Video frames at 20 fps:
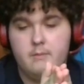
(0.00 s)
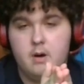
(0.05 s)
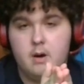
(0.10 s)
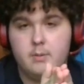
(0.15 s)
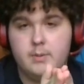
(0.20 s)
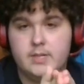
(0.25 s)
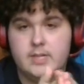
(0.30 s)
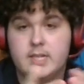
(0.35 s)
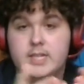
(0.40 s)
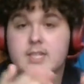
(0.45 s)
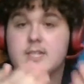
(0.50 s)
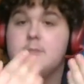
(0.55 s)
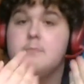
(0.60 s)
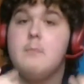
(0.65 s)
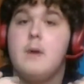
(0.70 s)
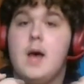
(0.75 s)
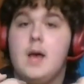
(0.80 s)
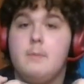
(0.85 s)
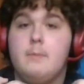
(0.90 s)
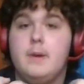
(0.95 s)
Obviously this is
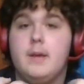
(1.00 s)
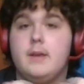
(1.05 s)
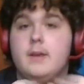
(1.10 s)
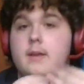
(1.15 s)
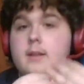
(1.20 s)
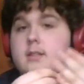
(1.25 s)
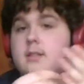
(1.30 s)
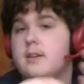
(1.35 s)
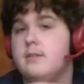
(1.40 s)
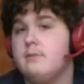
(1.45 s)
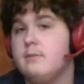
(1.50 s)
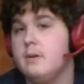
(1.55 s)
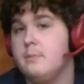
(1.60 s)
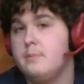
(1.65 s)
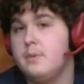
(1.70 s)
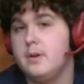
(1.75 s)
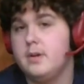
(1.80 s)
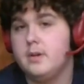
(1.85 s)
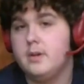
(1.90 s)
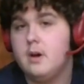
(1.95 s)
my opinion, so if you want
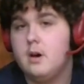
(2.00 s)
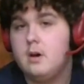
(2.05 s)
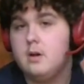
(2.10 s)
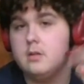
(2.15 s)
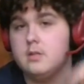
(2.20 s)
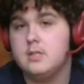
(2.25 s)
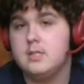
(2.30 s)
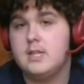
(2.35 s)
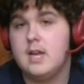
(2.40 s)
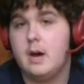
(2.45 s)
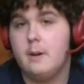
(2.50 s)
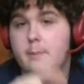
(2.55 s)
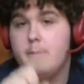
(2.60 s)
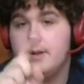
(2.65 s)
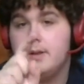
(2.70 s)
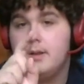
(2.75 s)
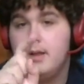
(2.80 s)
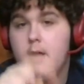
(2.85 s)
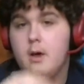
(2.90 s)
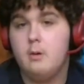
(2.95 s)
to put yours down
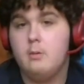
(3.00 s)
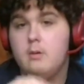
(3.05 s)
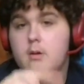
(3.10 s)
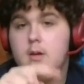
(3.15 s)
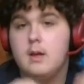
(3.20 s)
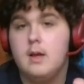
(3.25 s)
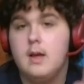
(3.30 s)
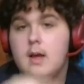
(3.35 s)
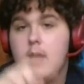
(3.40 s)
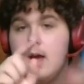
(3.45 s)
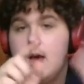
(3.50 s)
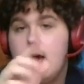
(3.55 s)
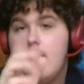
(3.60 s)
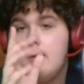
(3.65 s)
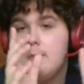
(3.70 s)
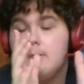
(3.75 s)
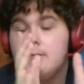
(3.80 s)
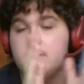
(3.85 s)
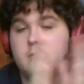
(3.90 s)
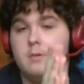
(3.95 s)
below,
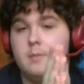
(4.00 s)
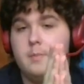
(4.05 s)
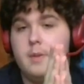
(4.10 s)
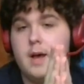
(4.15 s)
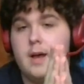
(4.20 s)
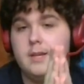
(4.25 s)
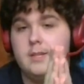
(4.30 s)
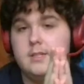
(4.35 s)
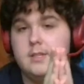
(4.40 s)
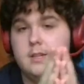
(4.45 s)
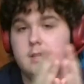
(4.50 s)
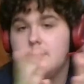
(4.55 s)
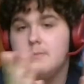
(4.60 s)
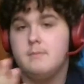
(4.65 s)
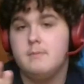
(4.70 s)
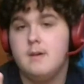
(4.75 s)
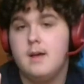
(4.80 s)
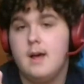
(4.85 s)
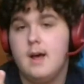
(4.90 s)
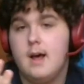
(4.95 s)
I will reply to
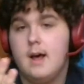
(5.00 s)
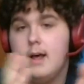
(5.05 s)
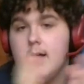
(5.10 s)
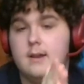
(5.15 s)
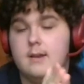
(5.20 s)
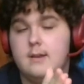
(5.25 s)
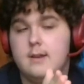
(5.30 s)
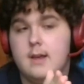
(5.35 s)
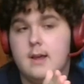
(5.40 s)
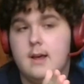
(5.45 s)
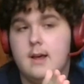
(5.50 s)
them, and